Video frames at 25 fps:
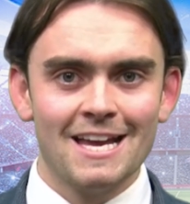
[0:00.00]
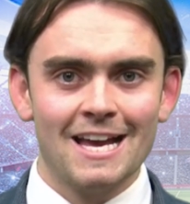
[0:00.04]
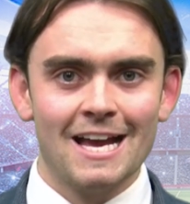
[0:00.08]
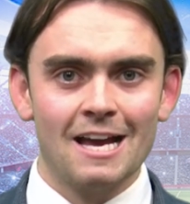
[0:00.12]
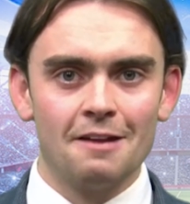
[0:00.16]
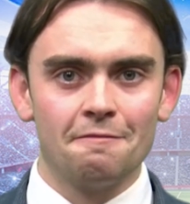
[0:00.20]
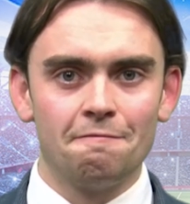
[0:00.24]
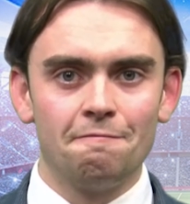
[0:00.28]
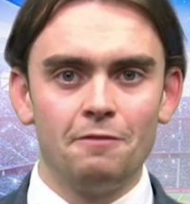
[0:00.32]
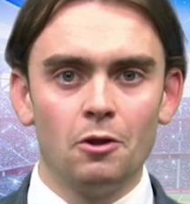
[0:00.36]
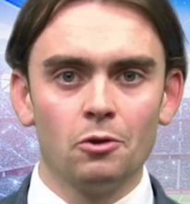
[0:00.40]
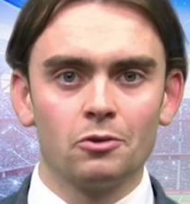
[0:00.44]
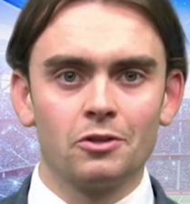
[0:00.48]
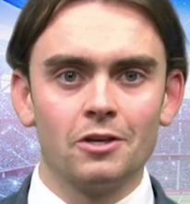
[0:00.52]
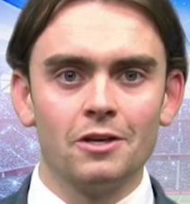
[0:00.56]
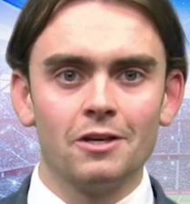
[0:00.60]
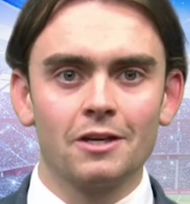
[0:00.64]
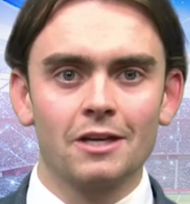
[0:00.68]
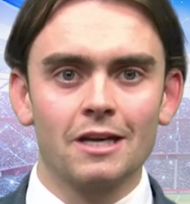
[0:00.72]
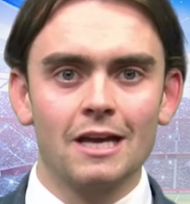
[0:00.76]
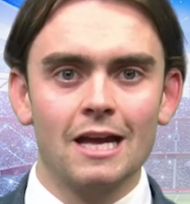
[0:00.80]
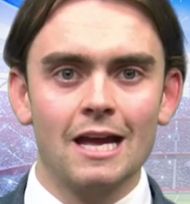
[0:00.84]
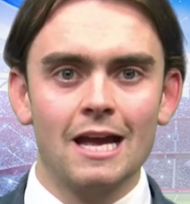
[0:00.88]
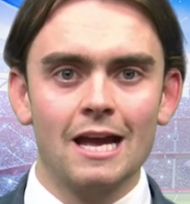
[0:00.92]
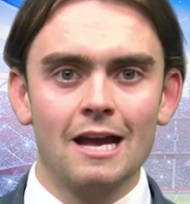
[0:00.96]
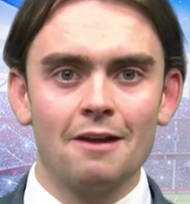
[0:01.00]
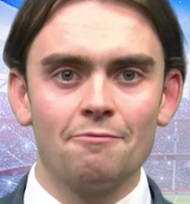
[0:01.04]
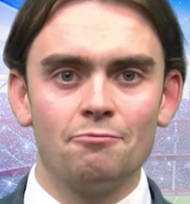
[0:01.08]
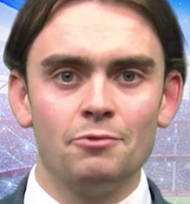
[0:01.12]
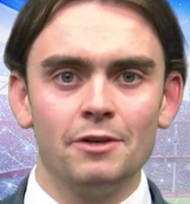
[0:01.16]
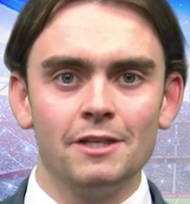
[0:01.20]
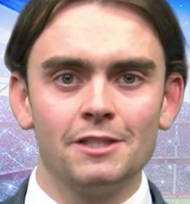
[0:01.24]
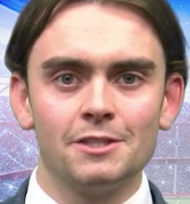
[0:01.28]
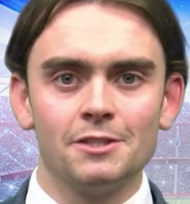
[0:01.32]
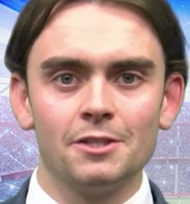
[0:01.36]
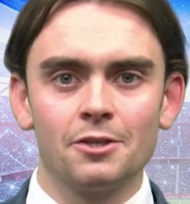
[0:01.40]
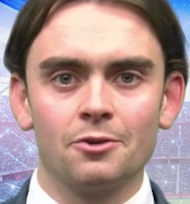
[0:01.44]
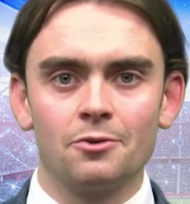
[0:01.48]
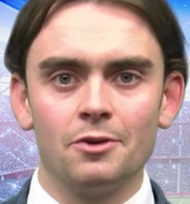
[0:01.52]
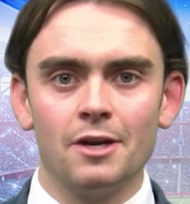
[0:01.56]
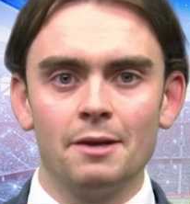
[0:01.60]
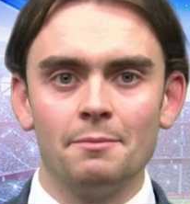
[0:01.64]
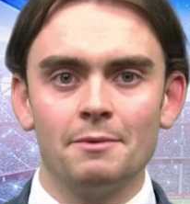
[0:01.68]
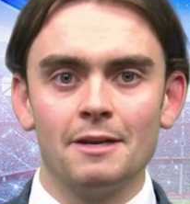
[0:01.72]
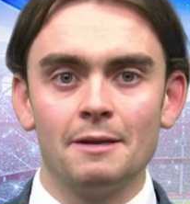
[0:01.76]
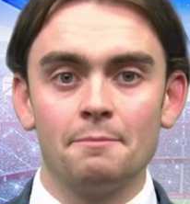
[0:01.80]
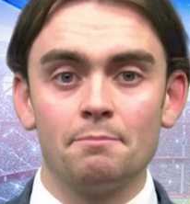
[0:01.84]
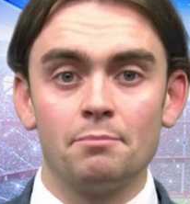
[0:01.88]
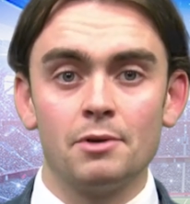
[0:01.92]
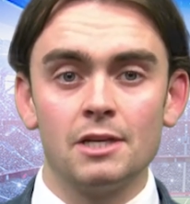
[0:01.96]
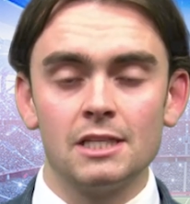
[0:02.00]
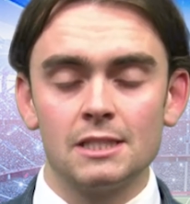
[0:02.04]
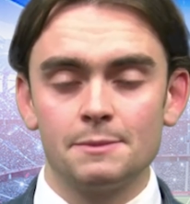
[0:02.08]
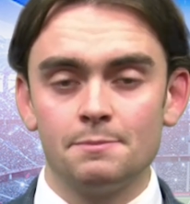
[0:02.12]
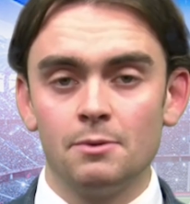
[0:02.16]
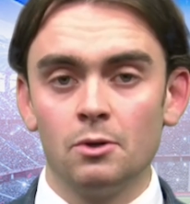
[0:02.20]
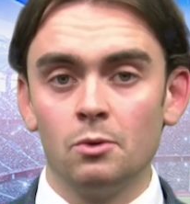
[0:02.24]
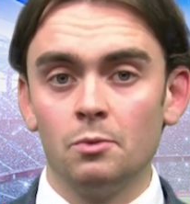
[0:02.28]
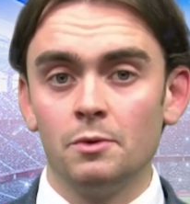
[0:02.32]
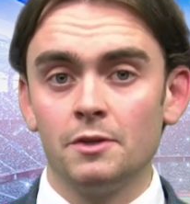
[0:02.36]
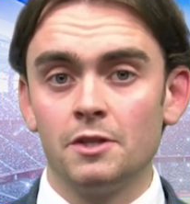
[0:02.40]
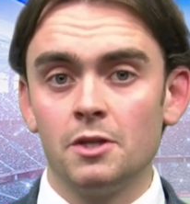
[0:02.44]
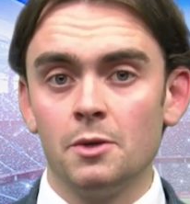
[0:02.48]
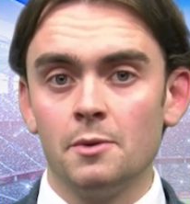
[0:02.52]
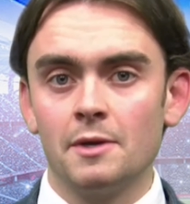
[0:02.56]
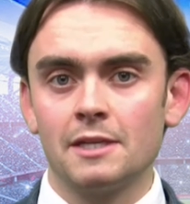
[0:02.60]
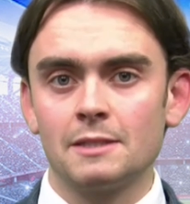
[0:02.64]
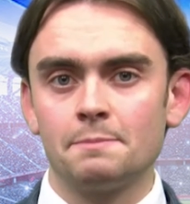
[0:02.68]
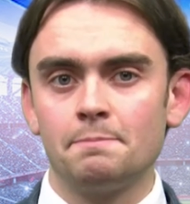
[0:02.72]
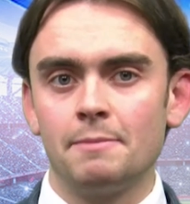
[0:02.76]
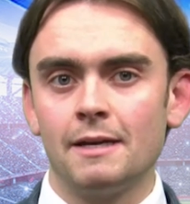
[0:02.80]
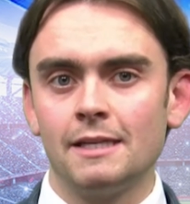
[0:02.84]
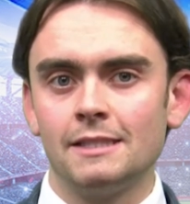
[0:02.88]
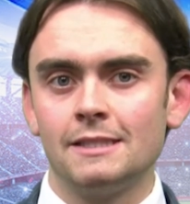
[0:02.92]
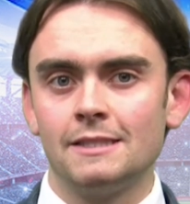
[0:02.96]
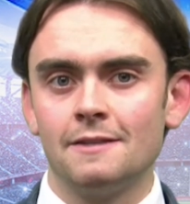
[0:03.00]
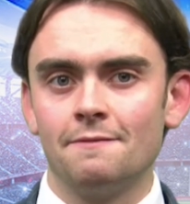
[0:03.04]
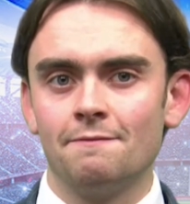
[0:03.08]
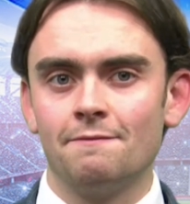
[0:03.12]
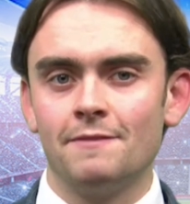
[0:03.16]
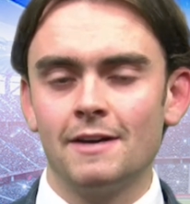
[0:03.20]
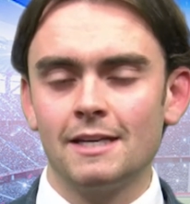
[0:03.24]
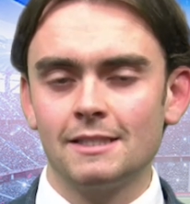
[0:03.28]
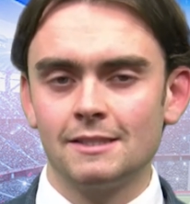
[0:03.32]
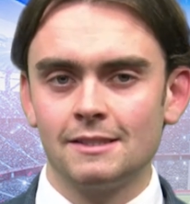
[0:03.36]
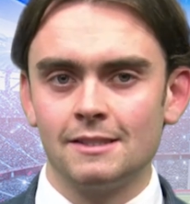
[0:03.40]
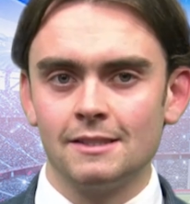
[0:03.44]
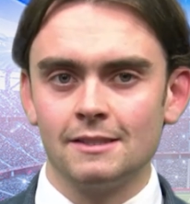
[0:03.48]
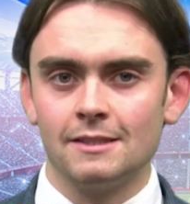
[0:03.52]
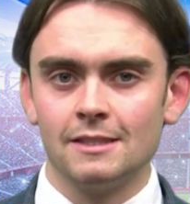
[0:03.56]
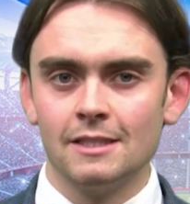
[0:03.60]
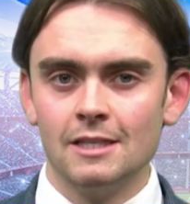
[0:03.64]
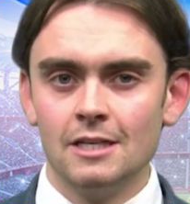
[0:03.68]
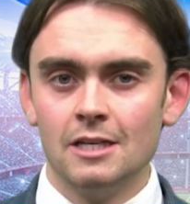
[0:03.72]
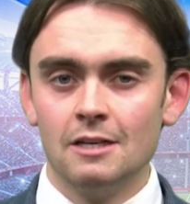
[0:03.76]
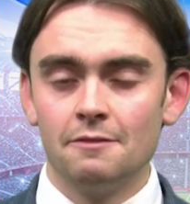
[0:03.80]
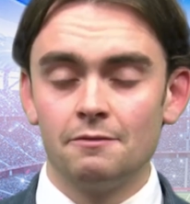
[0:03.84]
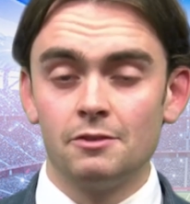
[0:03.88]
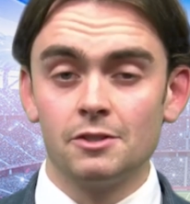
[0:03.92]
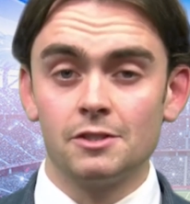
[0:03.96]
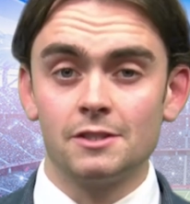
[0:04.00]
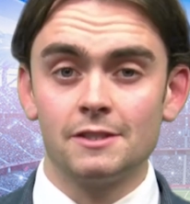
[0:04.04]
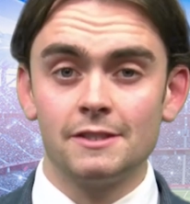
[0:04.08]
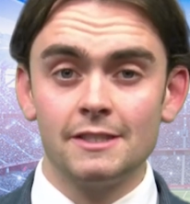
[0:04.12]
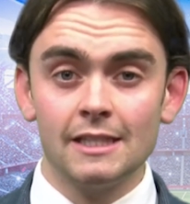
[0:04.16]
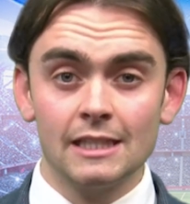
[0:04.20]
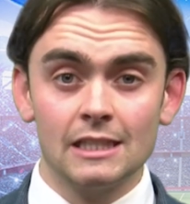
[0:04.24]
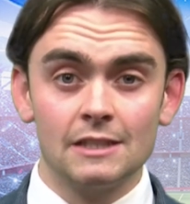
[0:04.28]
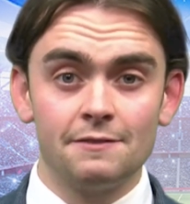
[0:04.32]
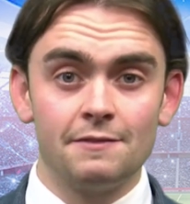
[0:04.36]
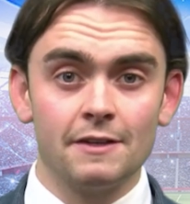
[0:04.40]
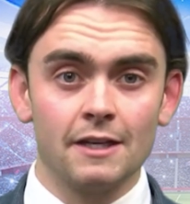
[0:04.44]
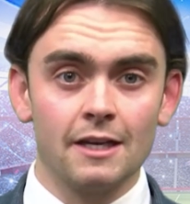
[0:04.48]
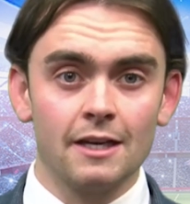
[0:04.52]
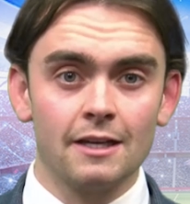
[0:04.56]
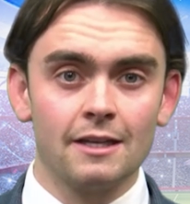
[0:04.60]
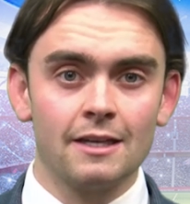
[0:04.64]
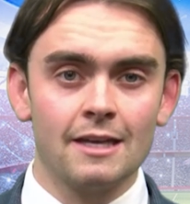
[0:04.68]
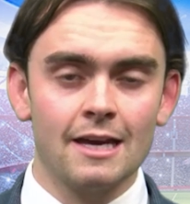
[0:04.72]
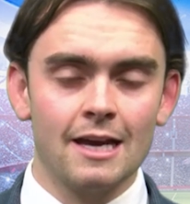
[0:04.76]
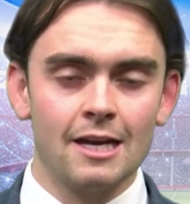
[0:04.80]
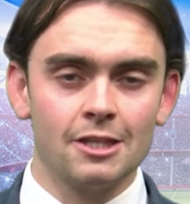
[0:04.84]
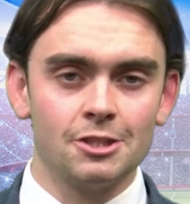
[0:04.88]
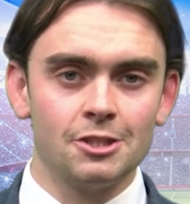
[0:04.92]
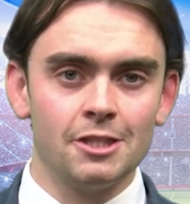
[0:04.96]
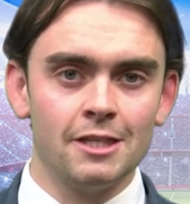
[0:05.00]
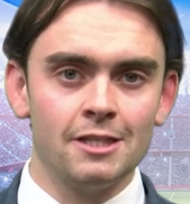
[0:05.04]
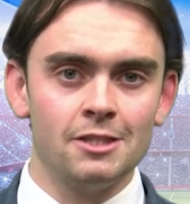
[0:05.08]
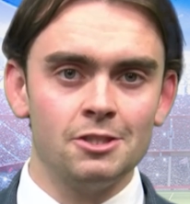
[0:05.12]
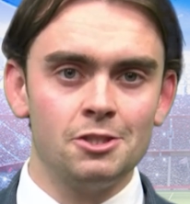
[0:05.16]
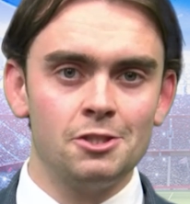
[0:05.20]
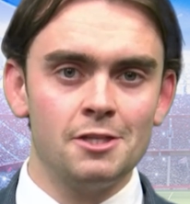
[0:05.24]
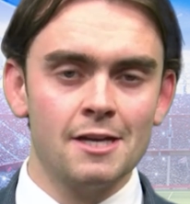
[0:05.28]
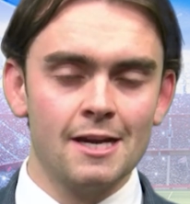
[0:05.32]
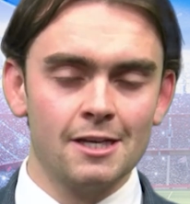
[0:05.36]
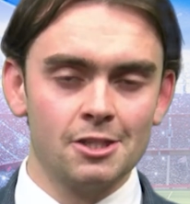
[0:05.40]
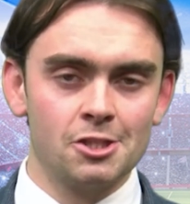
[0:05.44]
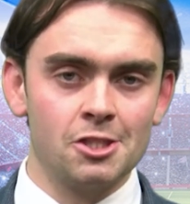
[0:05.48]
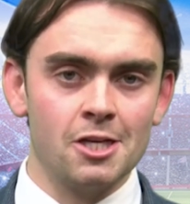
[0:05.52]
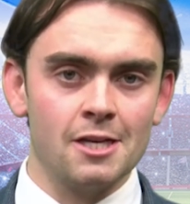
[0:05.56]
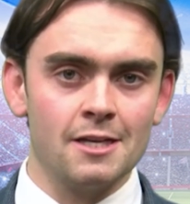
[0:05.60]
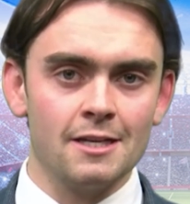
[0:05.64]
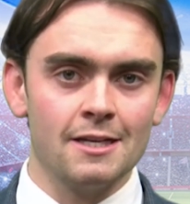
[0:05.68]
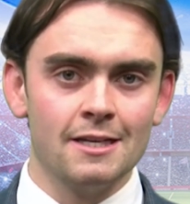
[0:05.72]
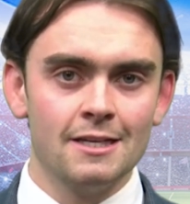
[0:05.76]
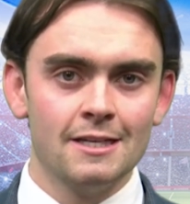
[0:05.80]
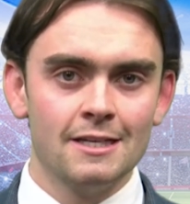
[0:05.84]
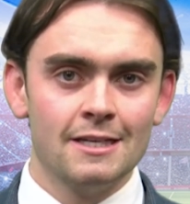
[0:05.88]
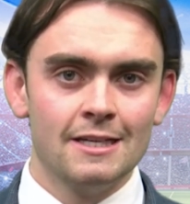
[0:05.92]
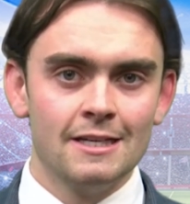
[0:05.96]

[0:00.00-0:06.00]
And Falkirk have reached an agreement in principle with US-based investors for a six-figure cash injection.